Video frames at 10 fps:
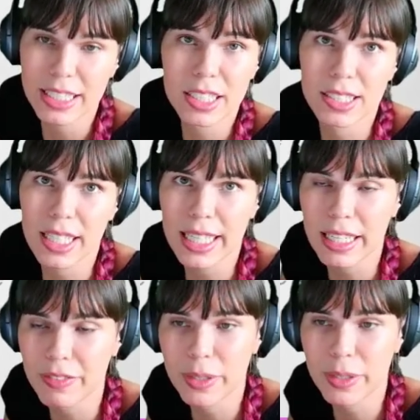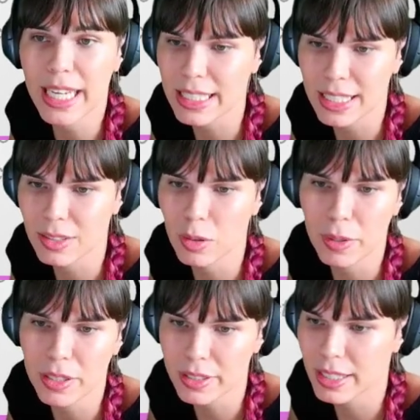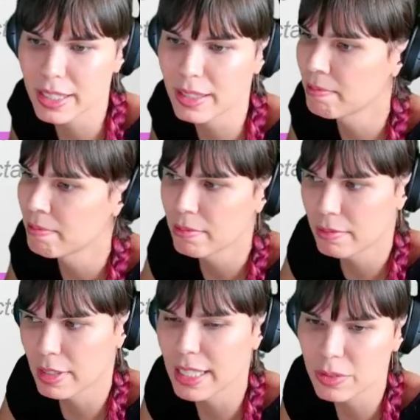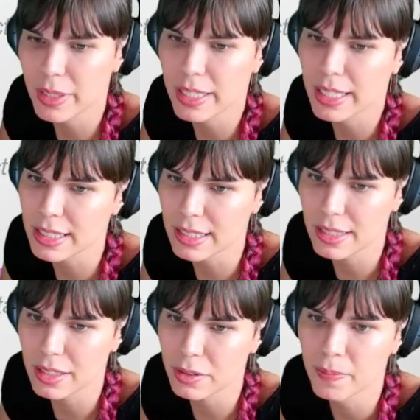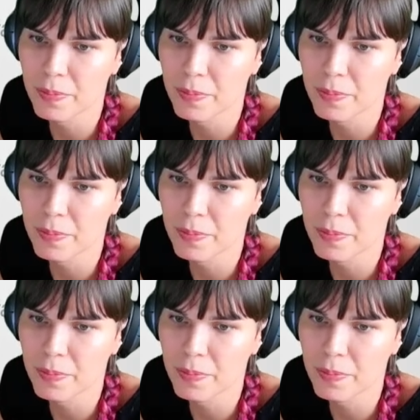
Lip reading: It's just like if you attach it to a person, and that's what it is. So